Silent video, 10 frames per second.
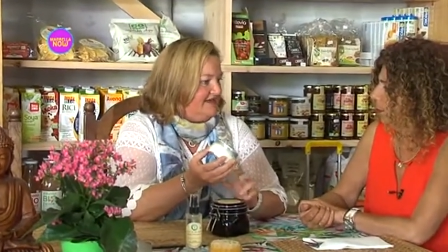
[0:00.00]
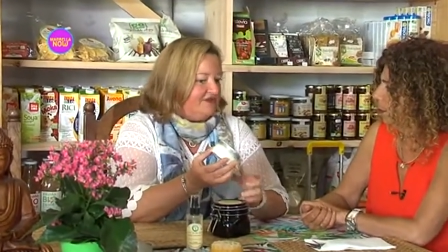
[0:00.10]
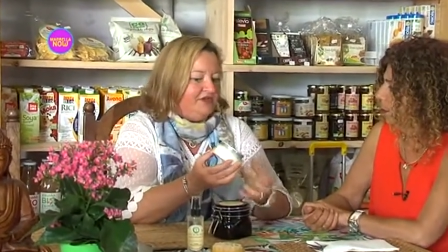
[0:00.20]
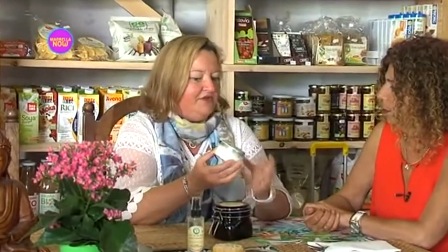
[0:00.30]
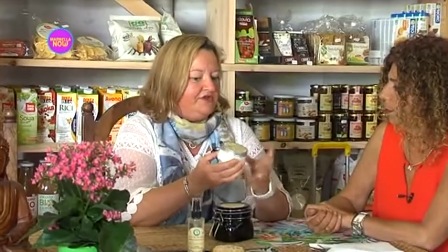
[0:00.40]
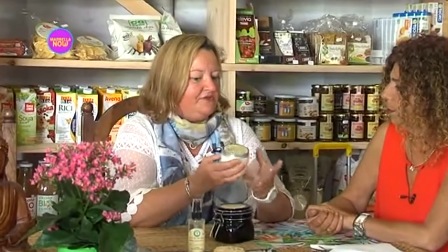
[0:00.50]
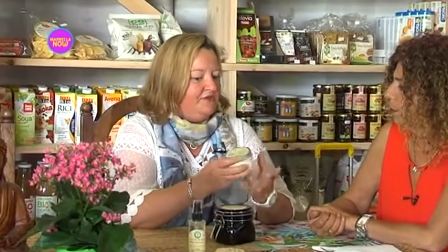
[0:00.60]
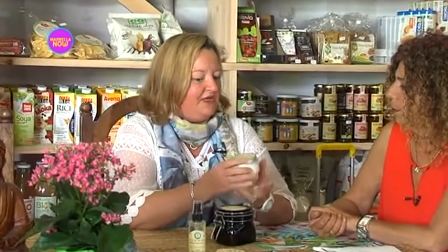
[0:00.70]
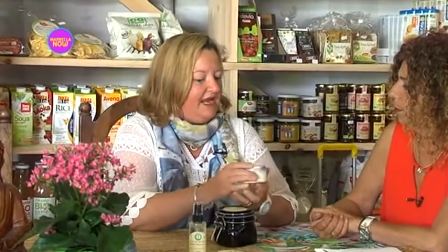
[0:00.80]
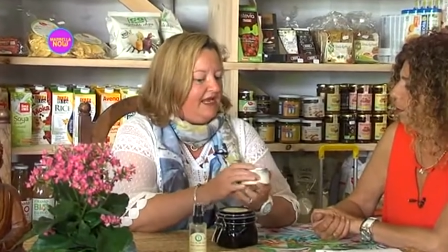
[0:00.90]
So I use an
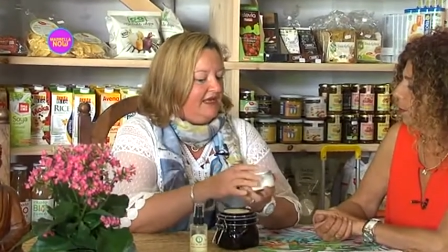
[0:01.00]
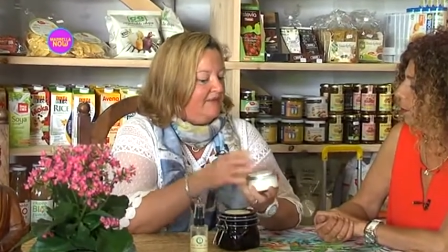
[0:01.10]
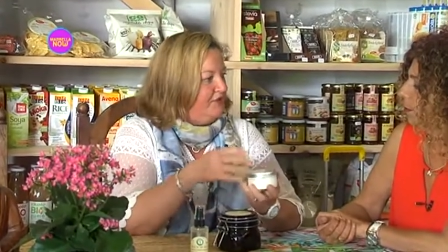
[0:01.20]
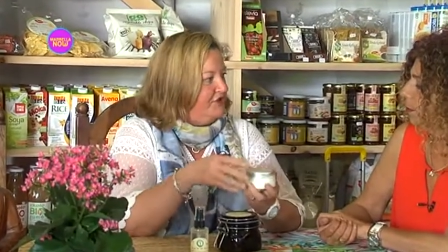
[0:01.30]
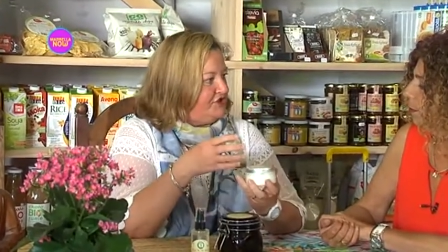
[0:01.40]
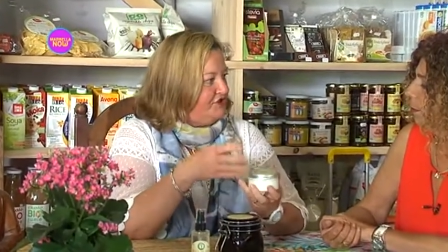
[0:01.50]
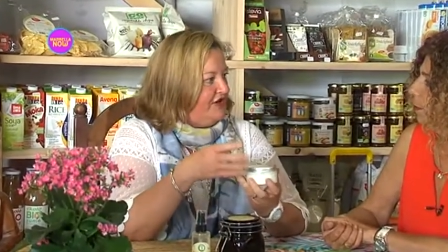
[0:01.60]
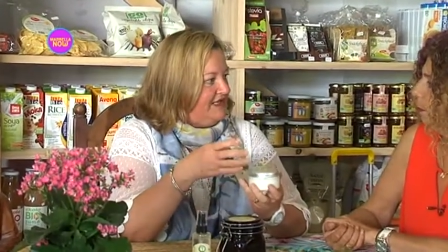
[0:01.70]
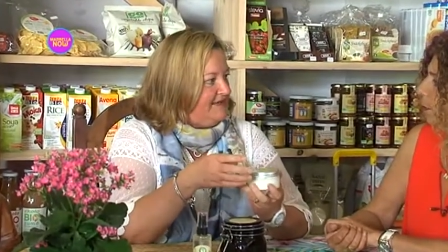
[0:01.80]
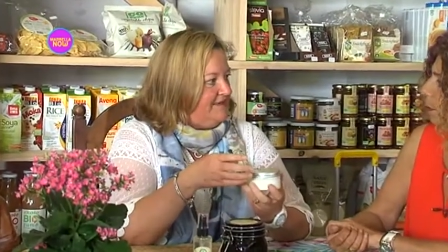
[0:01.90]
organic
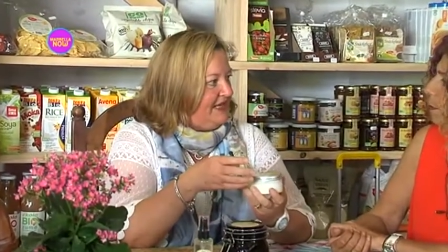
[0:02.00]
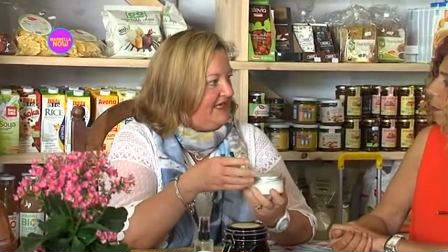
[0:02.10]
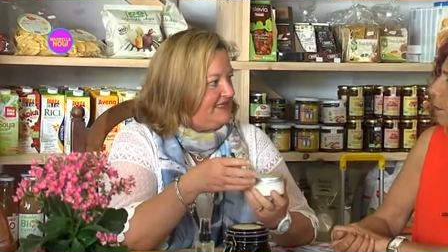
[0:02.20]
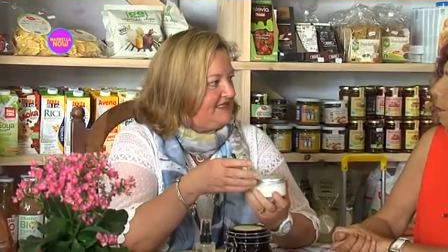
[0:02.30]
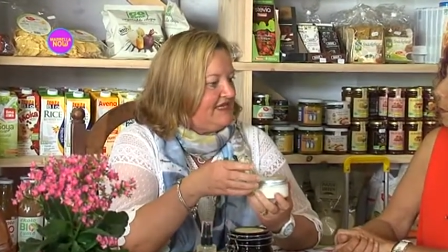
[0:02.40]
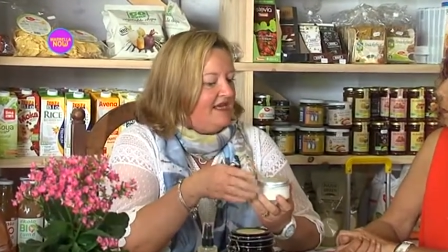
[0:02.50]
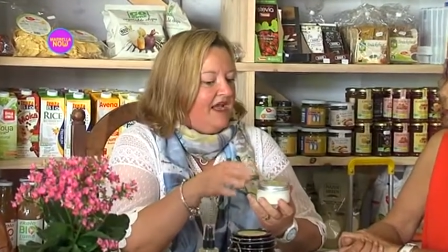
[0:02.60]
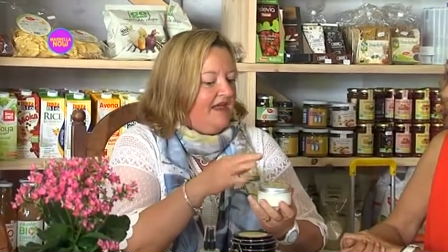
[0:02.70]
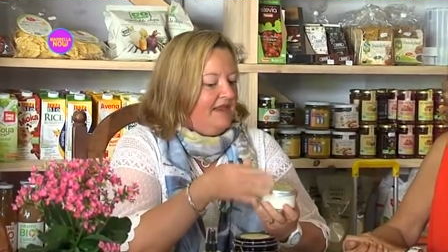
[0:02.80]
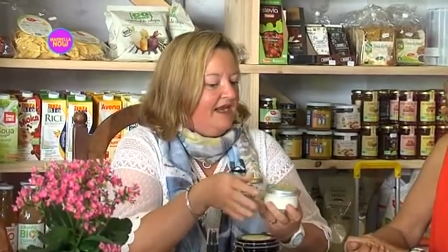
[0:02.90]
moisturising base
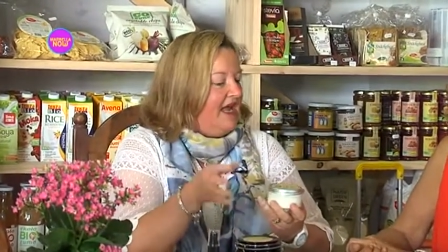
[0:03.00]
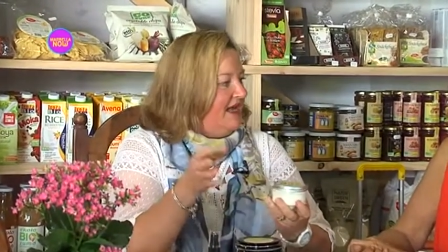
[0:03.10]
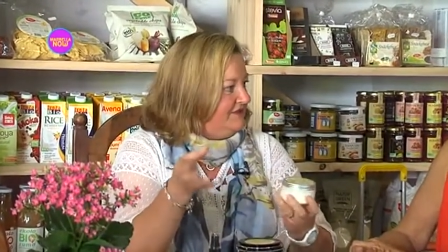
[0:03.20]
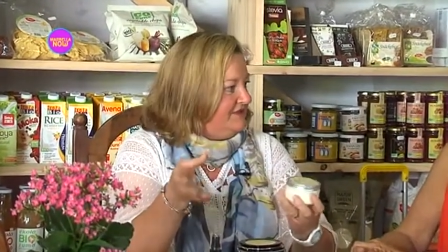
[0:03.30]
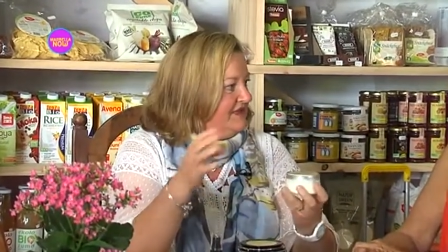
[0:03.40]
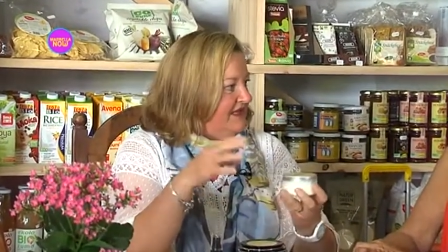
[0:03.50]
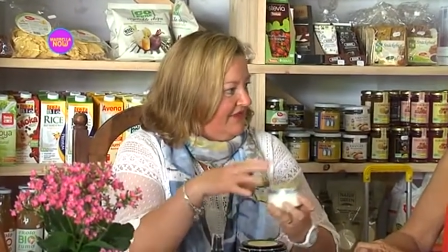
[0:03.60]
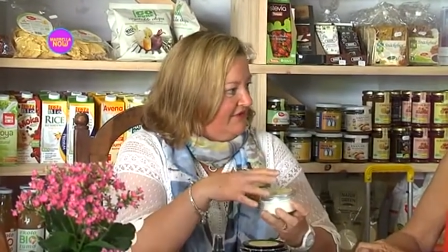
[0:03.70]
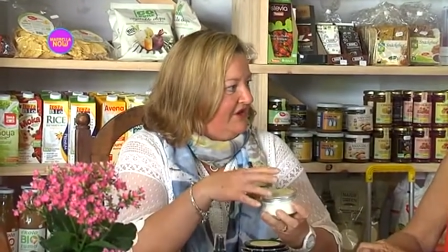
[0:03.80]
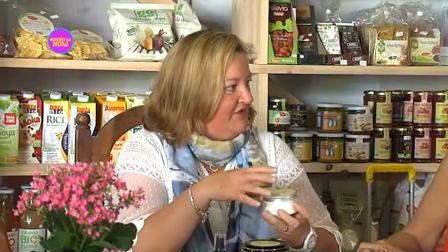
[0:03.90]
and then add all the
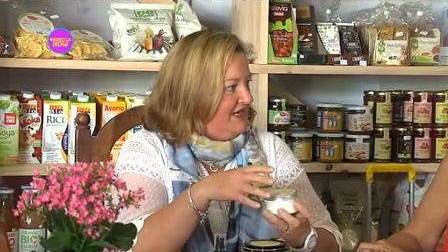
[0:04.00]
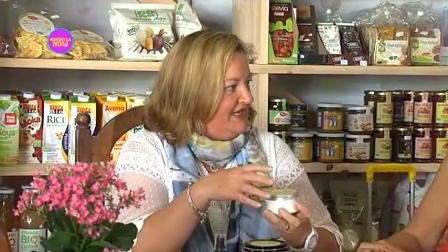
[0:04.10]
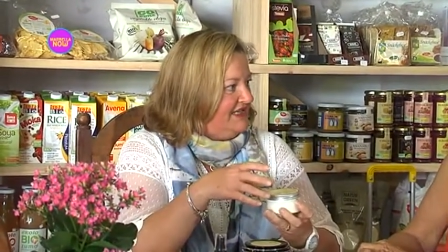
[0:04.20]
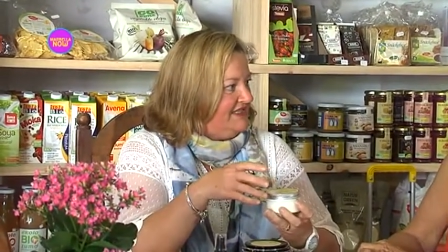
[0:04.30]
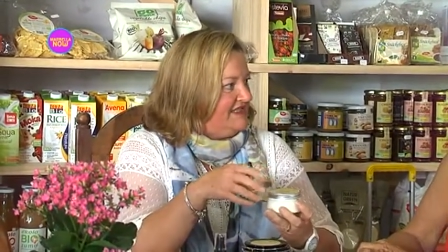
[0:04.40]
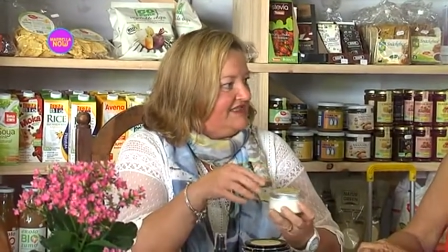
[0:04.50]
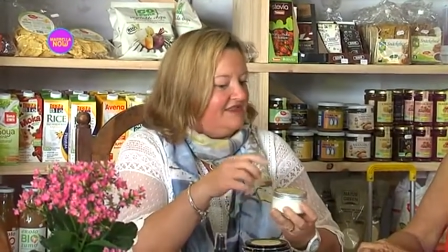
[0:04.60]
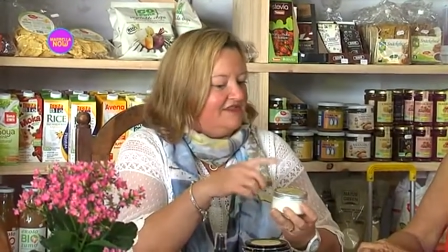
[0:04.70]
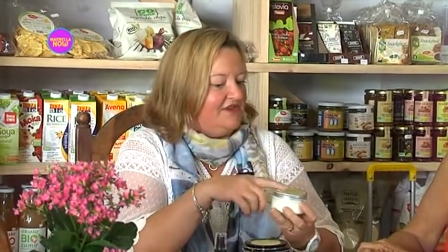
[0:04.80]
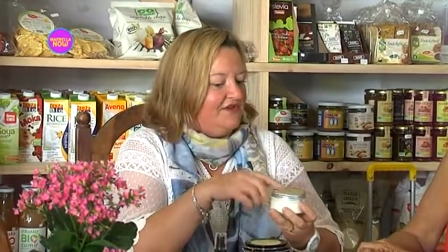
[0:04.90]
other ingredients.
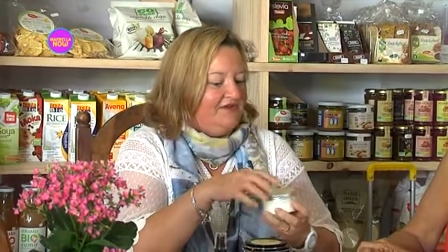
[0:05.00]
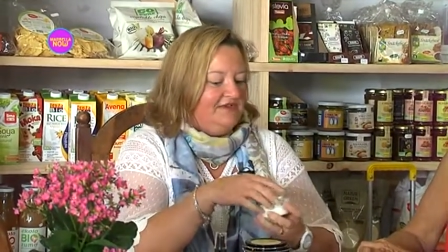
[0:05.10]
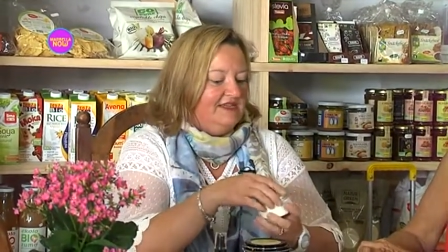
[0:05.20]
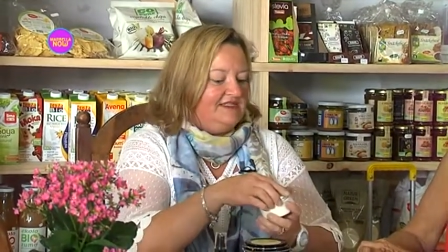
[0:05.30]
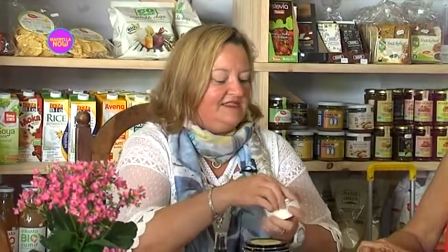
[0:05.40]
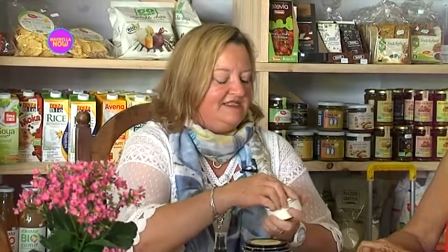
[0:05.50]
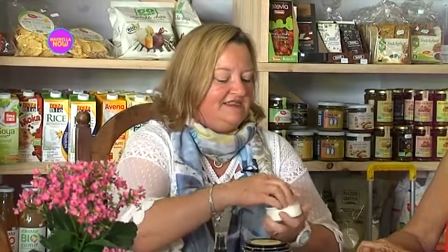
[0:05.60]
So this is